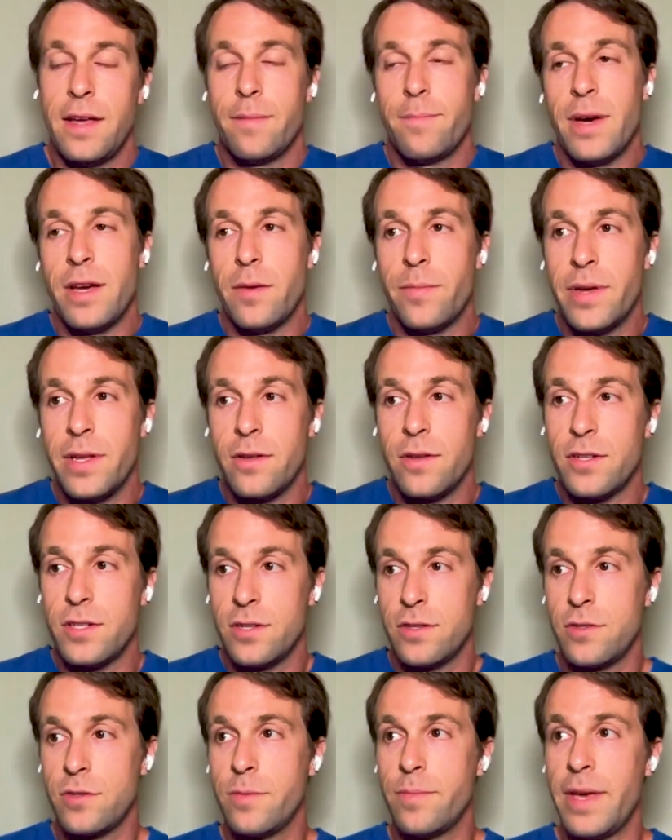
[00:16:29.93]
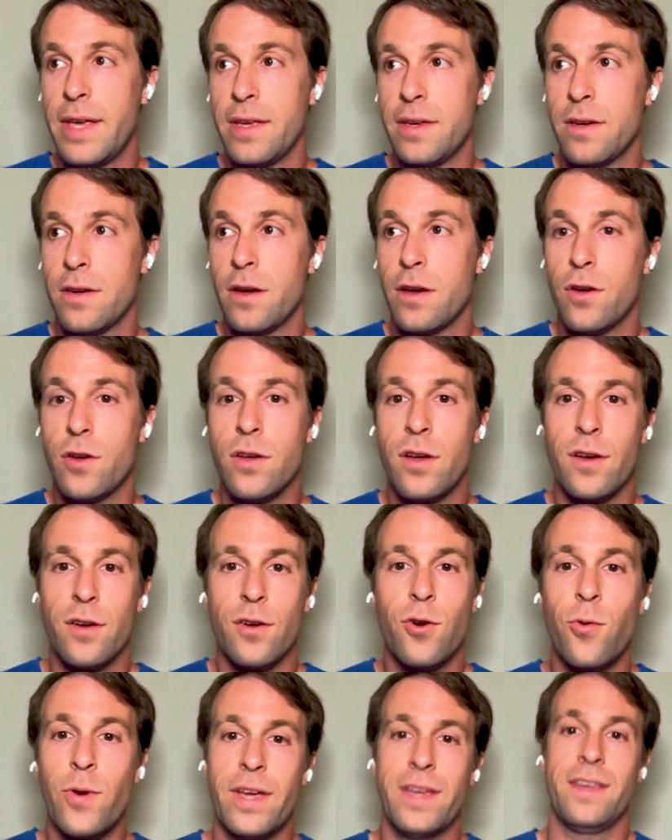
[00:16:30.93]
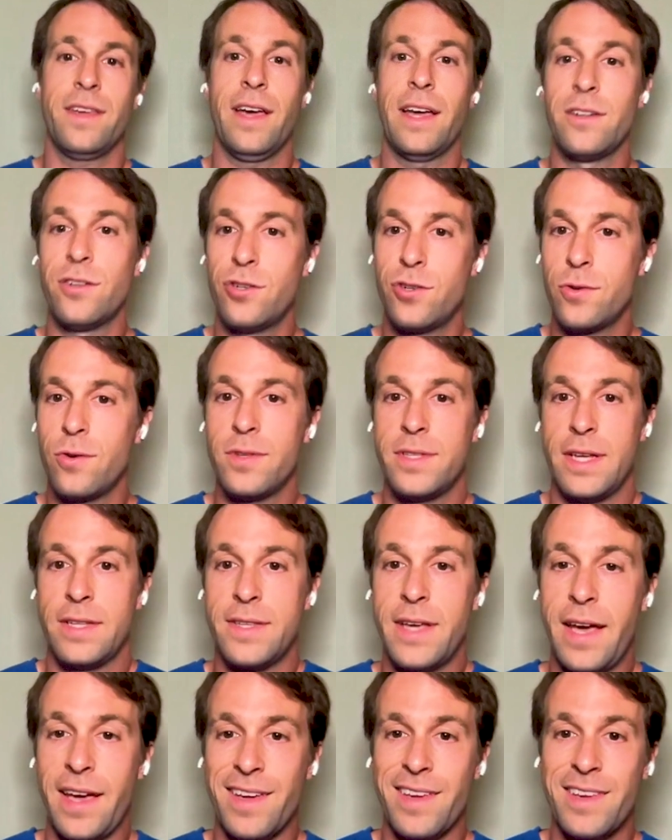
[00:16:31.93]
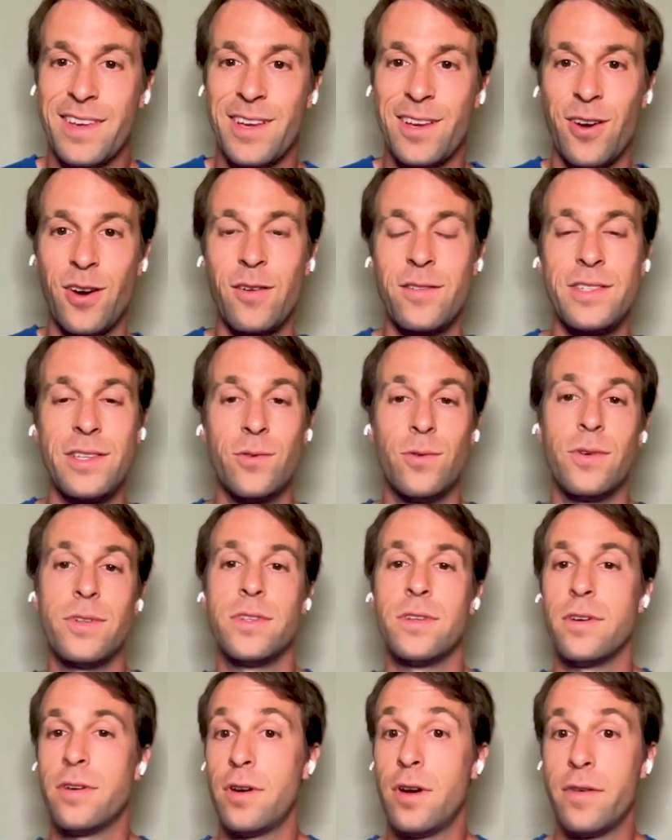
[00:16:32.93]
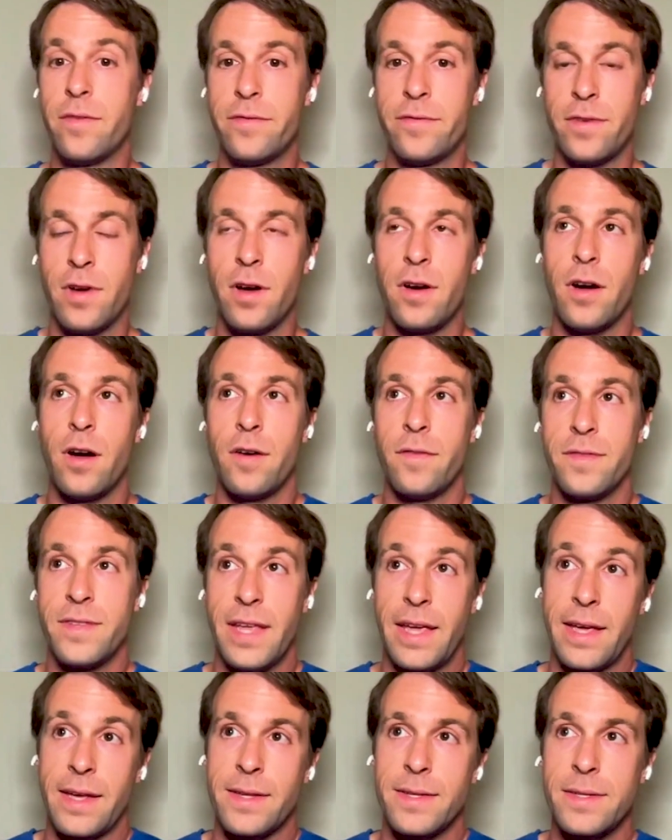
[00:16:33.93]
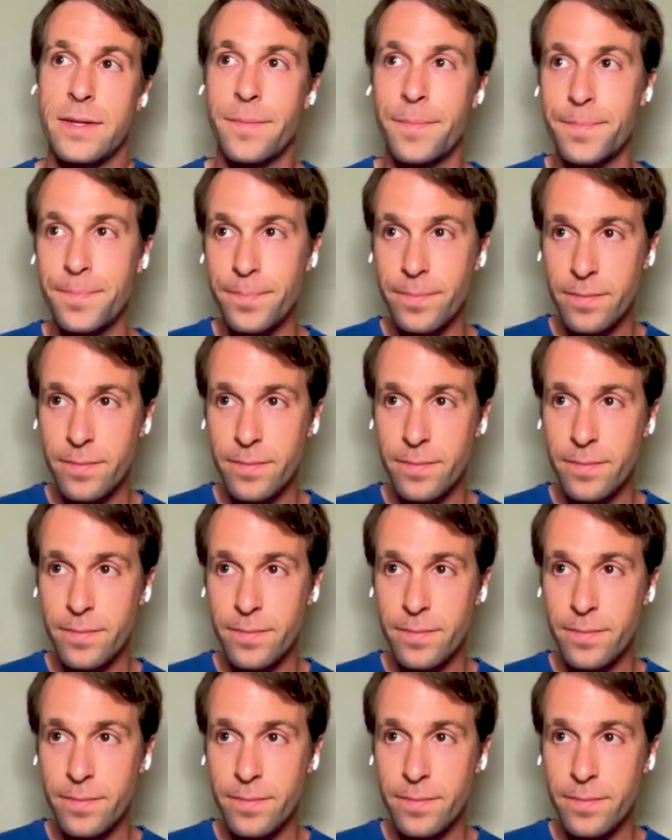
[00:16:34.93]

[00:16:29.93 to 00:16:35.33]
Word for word: in my opinion, is just to make a, a, a quick and short attack on the order of, of days.